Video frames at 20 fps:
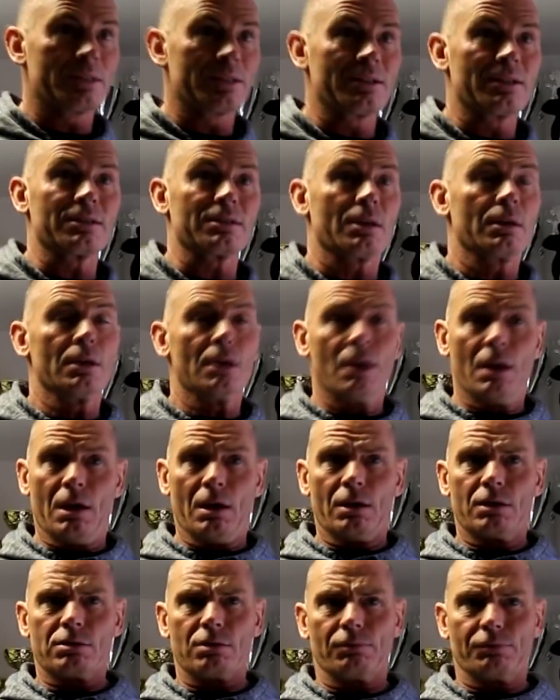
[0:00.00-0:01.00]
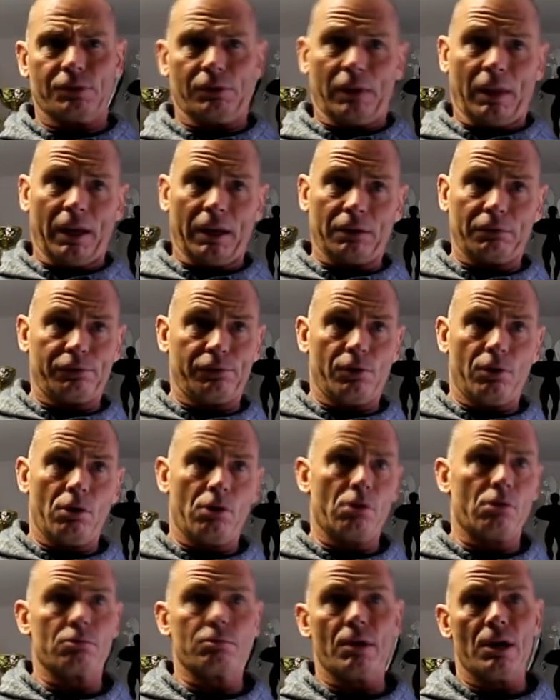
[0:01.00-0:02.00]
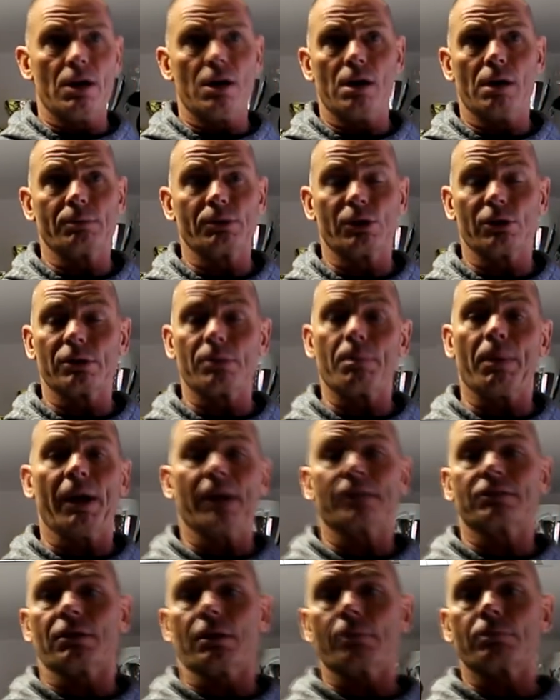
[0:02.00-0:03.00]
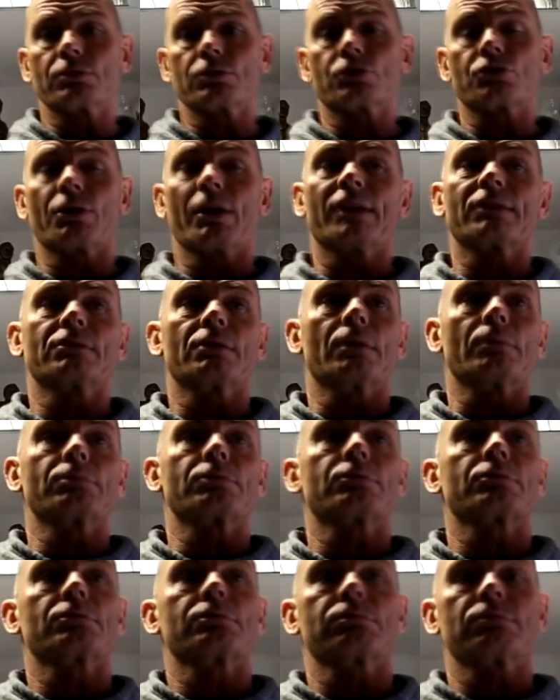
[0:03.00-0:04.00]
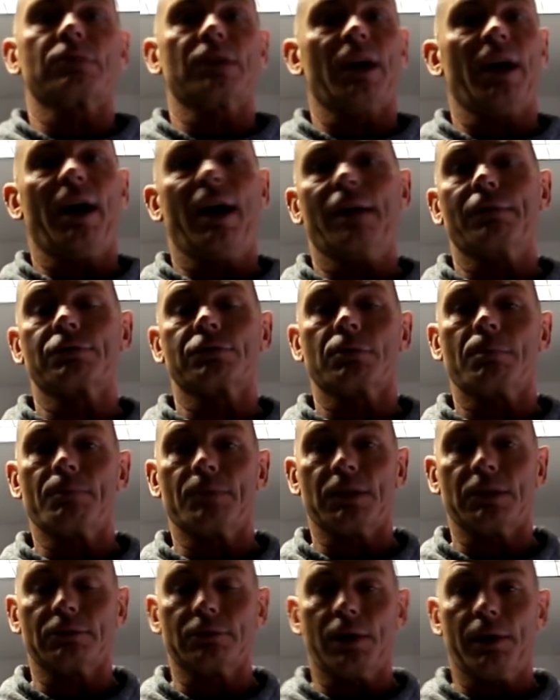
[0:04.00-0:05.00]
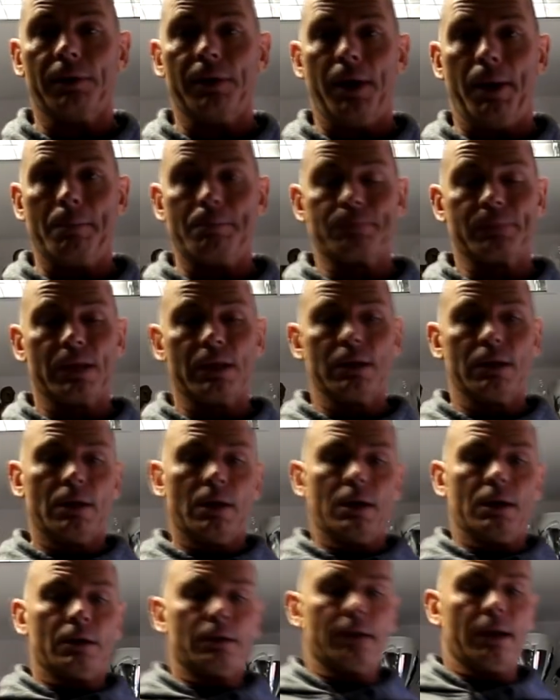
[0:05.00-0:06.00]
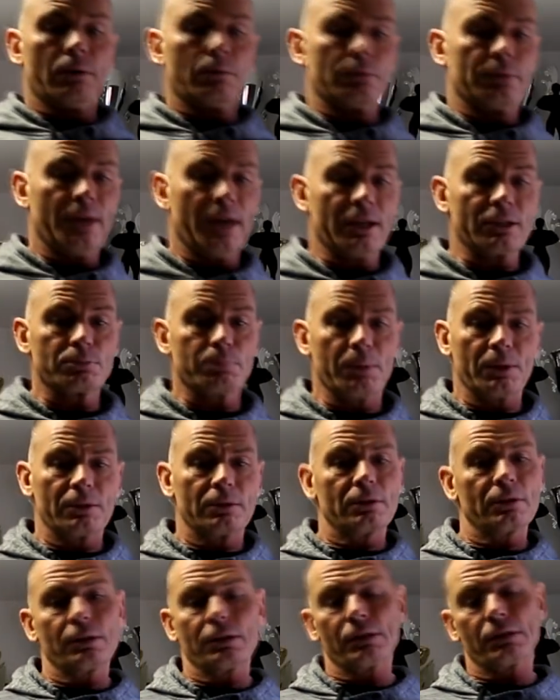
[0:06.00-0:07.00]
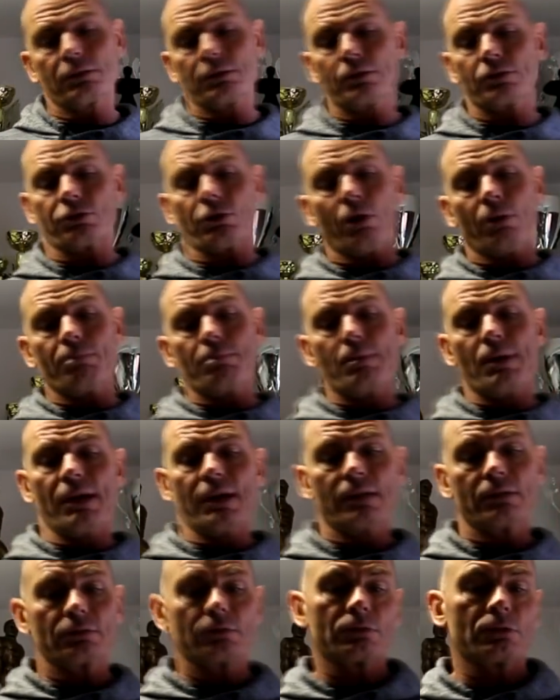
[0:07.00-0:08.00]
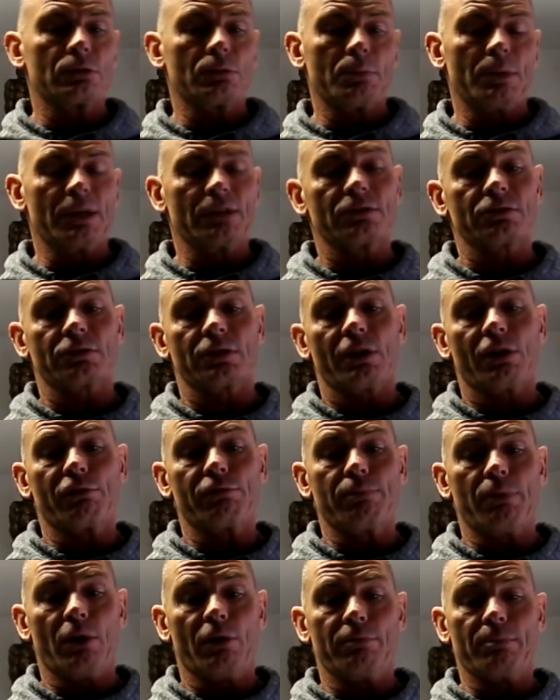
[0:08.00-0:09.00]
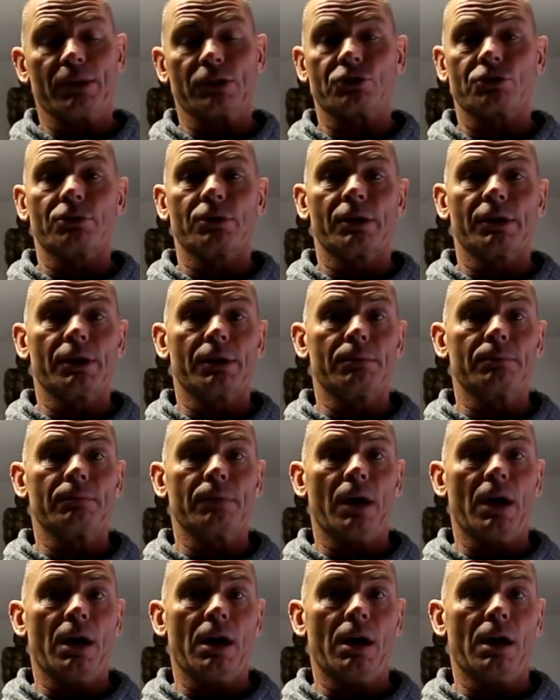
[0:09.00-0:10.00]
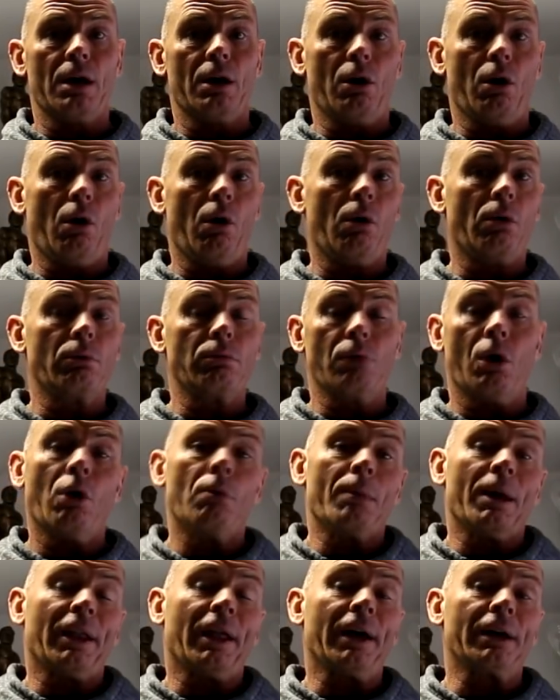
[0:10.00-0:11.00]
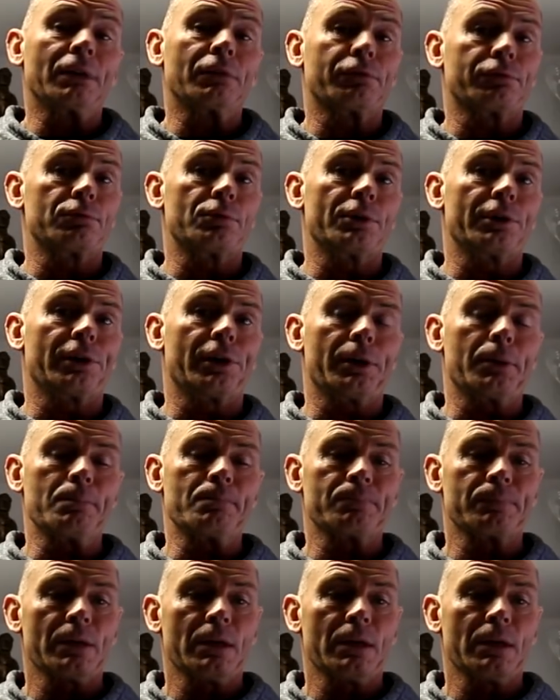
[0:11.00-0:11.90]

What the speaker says: mean is something like for your biceps, triceps, calves, things like that. Now, that has been the sort of mainstay of my training all my life, really.